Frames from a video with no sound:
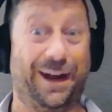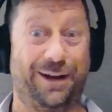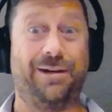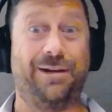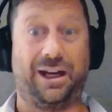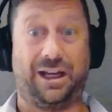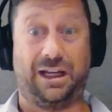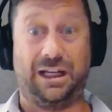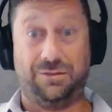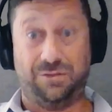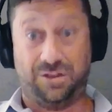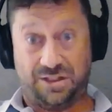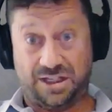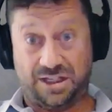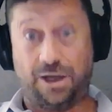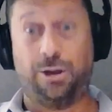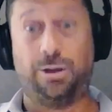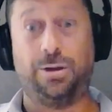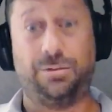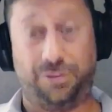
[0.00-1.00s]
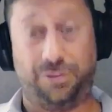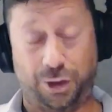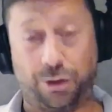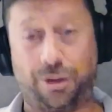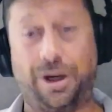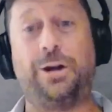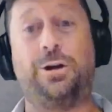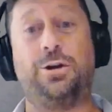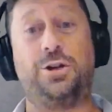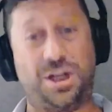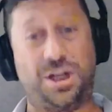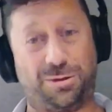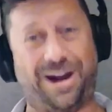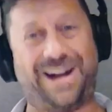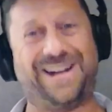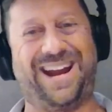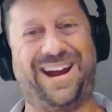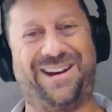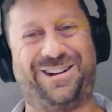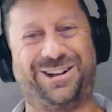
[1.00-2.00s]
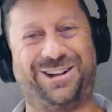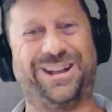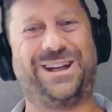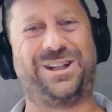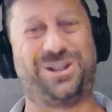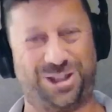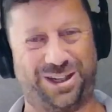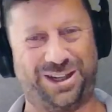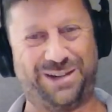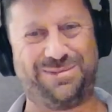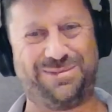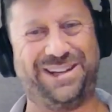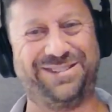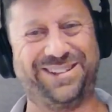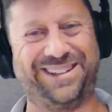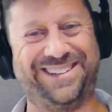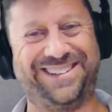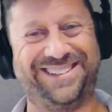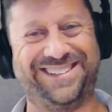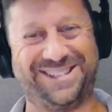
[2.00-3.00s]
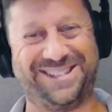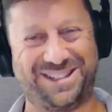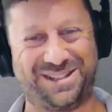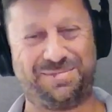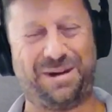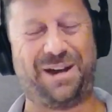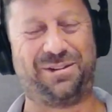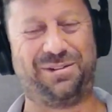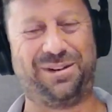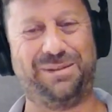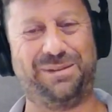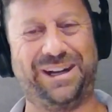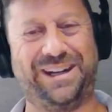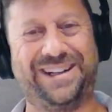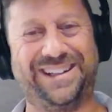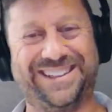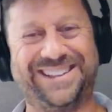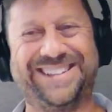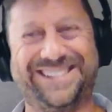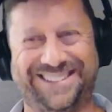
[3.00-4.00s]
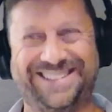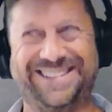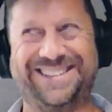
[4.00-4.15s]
Yeah, I can even tell your energy right now. You're like, shut up, David. This is bothering me.